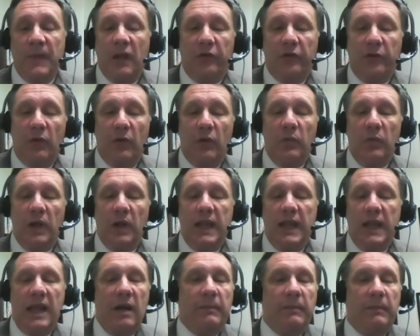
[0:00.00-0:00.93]
So it
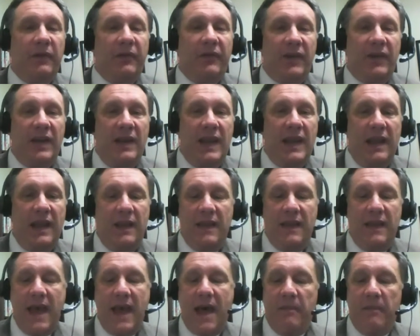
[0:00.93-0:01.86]
really helped us
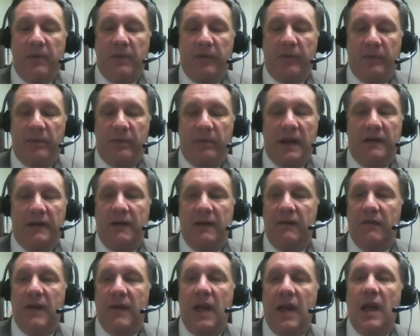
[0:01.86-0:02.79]
in that
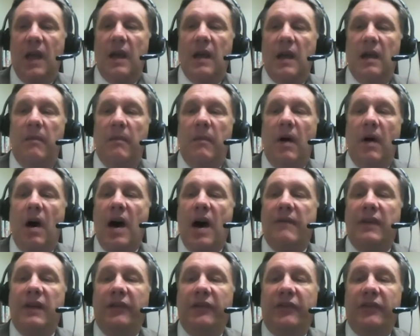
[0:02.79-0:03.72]
perspective.
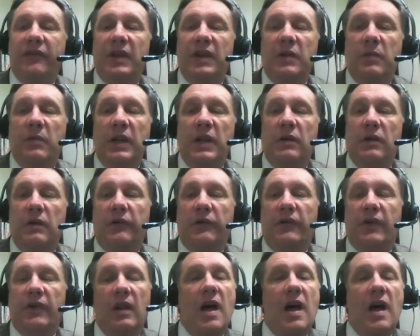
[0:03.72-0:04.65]
Obviously, we
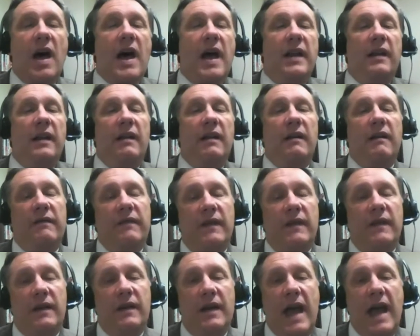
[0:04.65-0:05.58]
use a lot of
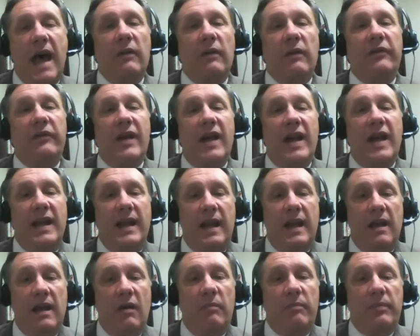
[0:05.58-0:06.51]
outside
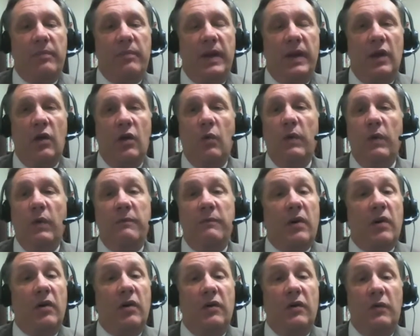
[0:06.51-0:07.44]
help. We've
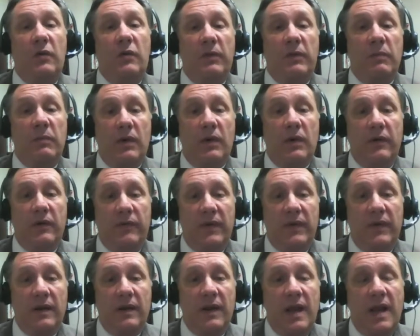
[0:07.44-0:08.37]
partnered with
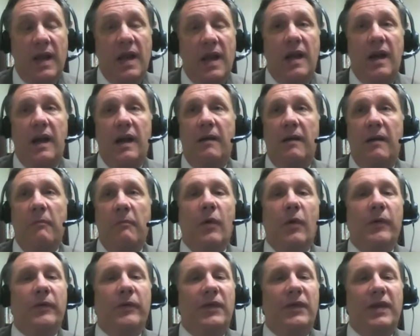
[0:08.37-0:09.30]
Mooresville.
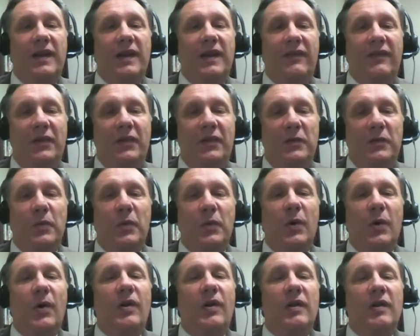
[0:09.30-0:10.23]
Mooresville is a
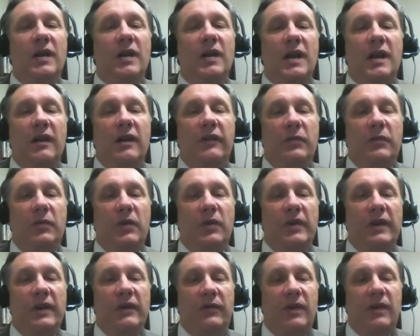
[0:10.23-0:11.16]
rural school
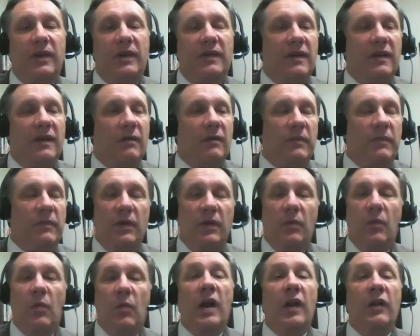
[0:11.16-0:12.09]
district.
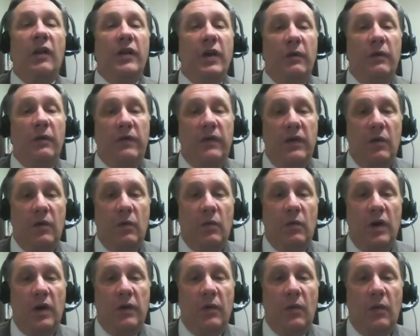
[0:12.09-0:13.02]
They're well known for their
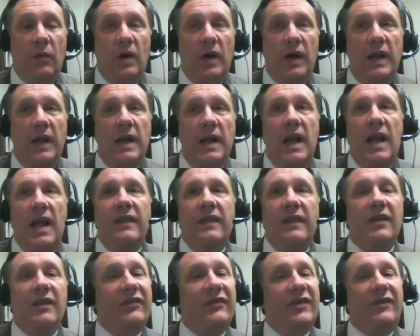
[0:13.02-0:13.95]
one-to-one.
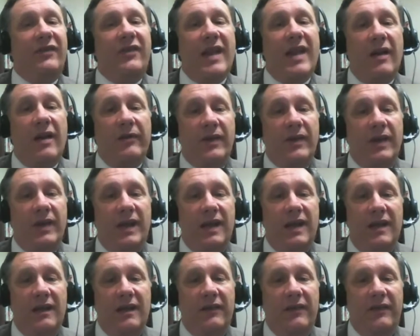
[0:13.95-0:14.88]
There's 6,000
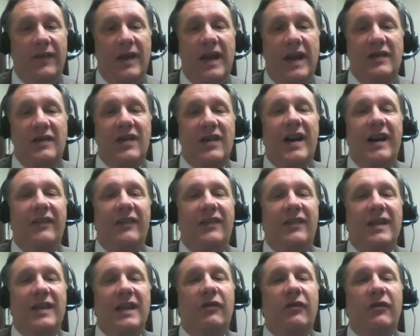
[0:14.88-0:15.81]
kids.
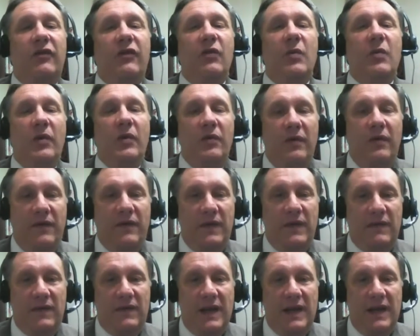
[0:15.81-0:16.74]
HISD is
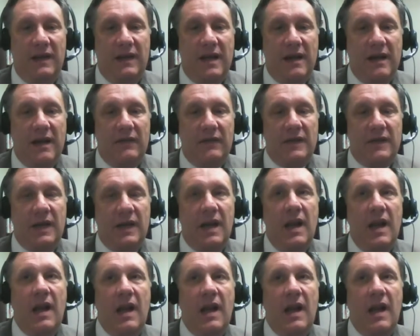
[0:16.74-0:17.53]
215,000.